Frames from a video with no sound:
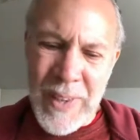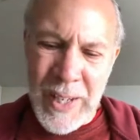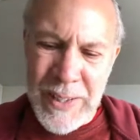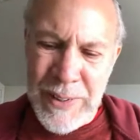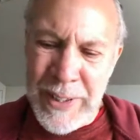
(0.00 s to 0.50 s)

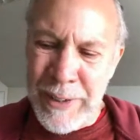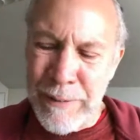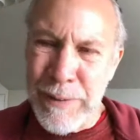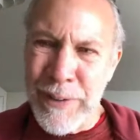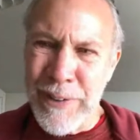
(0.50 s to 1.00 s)
Then a
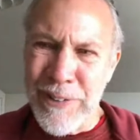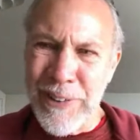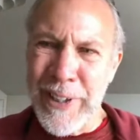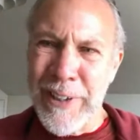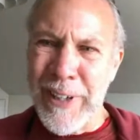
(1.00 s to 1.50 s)
few years
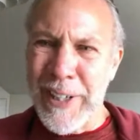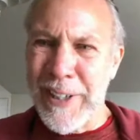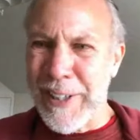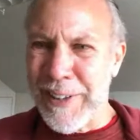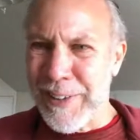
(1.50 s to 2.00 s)
later, I
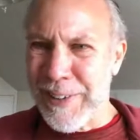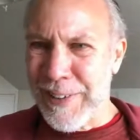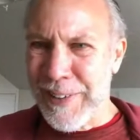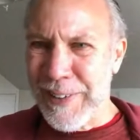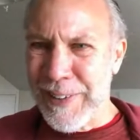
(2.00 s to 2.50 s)
got
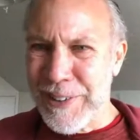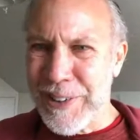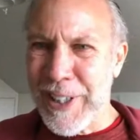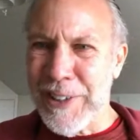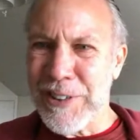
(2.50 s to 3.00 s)
a
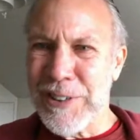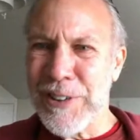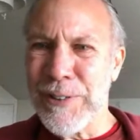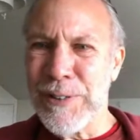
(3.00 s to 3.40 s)
chance to